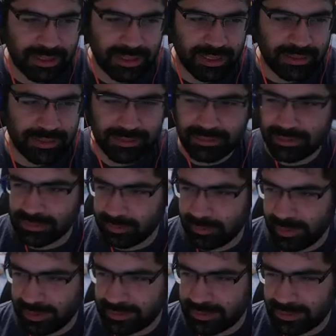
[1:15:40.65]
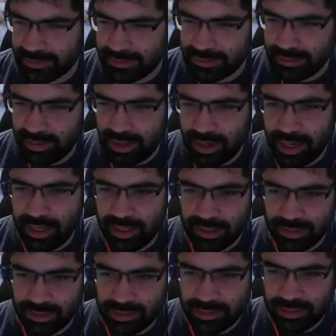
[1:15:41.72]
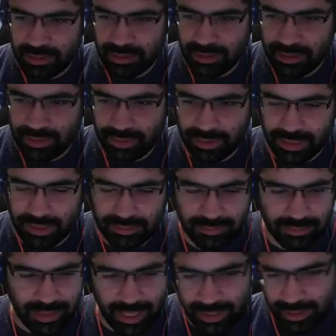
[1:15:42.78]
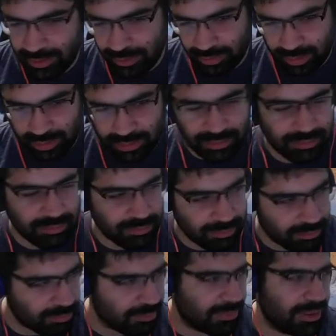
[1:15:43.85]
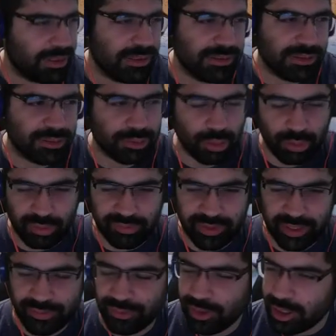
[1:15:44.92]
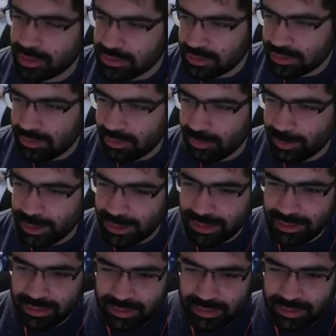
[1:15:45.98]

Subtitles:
Like, just makes it hard to like get into the zone very fast on Monday.